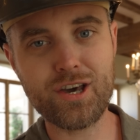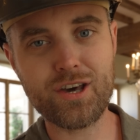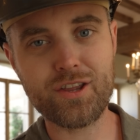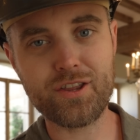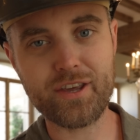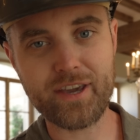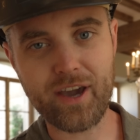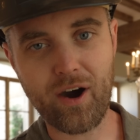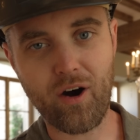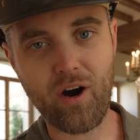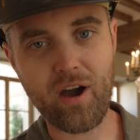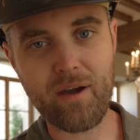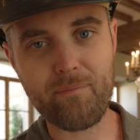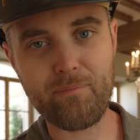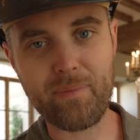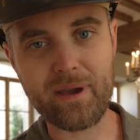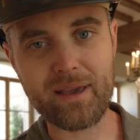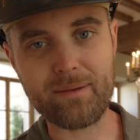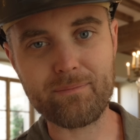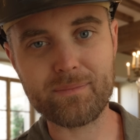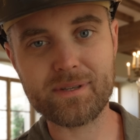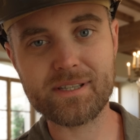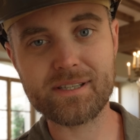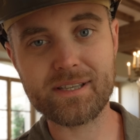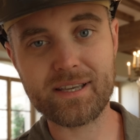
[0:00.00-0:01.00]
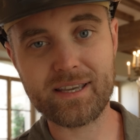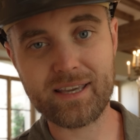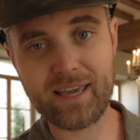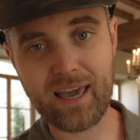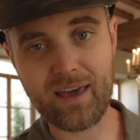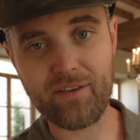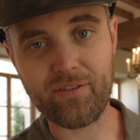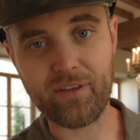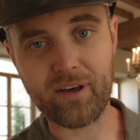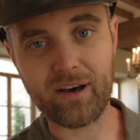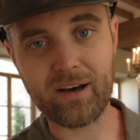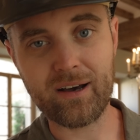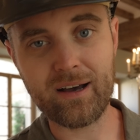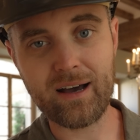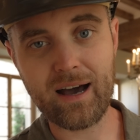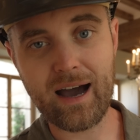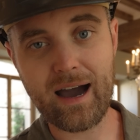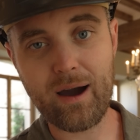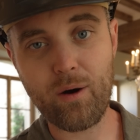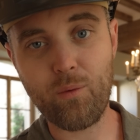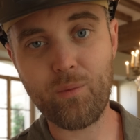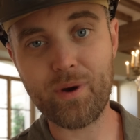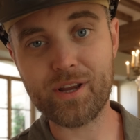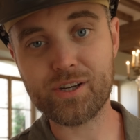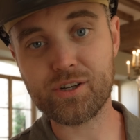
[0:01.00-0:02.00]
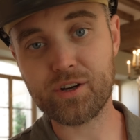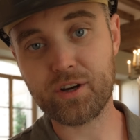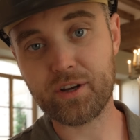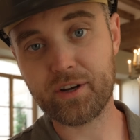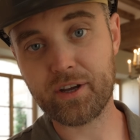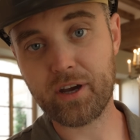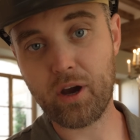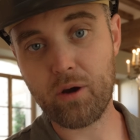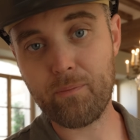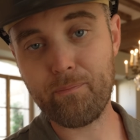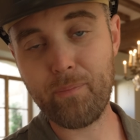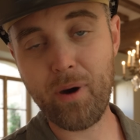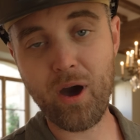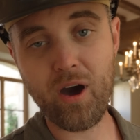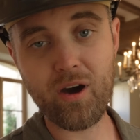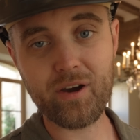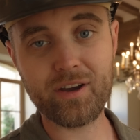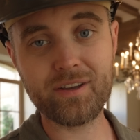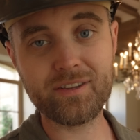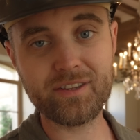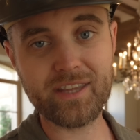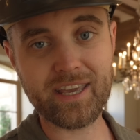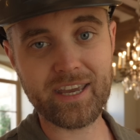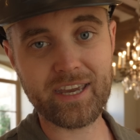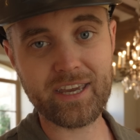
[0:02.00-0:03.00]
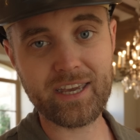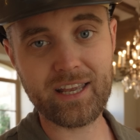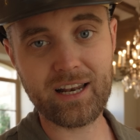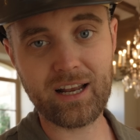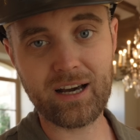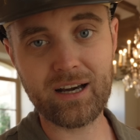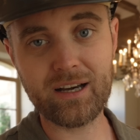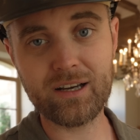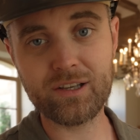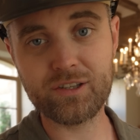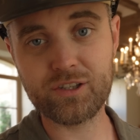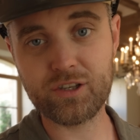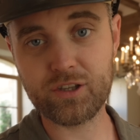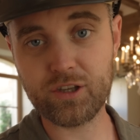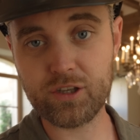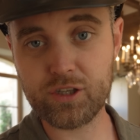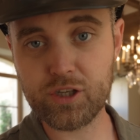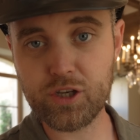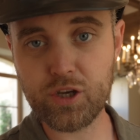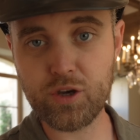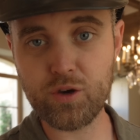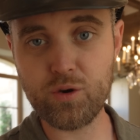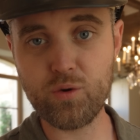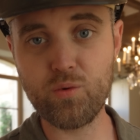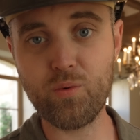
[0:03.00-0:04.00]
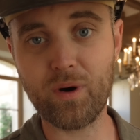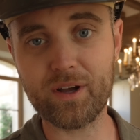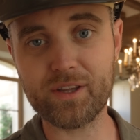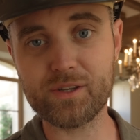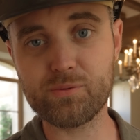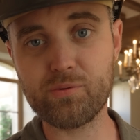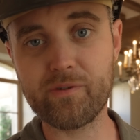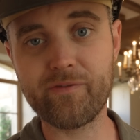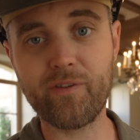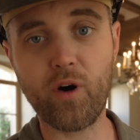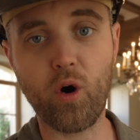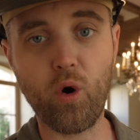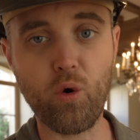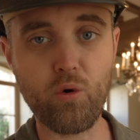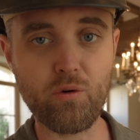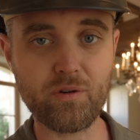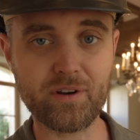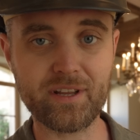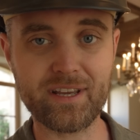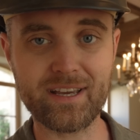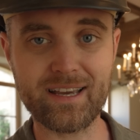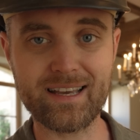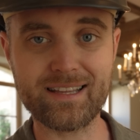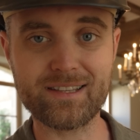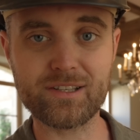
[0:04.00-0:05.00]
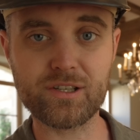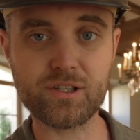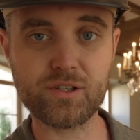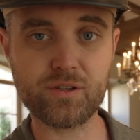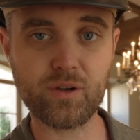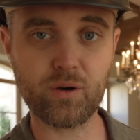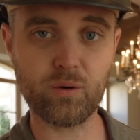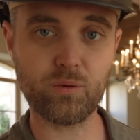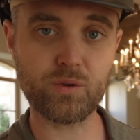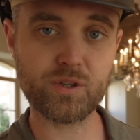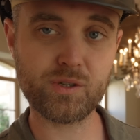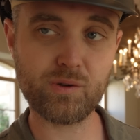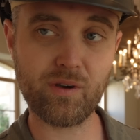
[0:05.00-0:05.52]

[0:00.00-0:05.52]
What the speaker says: the I-beams together, which are going to go perpendicular to the two ones we've already installed.